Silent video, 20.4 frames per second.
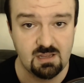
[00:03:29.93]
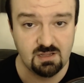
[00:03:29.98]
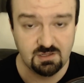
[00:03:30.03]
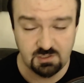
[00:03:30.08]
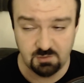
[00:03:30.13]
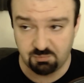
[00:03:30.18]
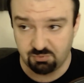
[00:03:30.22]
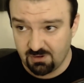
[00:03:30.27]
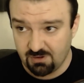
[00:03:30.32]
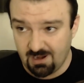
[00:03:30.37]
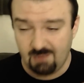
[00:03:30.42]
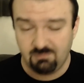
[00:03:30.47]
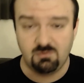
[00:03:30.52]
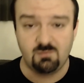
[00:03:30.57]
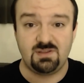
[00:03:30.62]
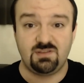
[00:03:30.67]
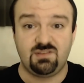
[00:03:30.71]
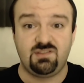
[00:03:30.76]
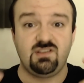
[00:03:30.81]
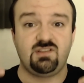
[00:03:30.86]
The
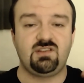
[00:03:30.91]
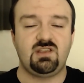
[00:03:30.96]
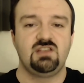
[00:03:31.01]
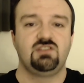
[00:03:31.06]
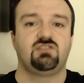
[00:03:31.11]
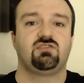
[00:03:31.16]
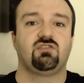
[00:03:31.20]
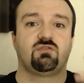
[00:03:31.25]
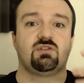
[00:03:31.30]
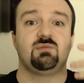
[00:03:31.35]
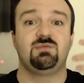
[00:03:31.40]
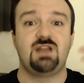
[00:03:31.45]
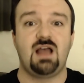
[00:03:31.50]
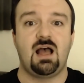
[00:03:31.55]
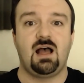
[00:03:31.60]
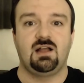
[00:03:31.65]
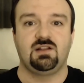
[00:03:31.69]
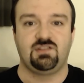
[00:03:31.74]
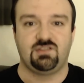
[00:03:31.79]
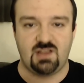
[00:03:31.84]
problem is this interim
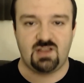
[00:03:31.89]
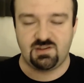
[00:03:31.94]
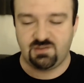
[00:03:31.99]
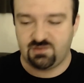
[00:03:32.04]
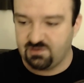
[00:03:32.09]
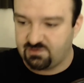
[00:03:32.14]
nonsense.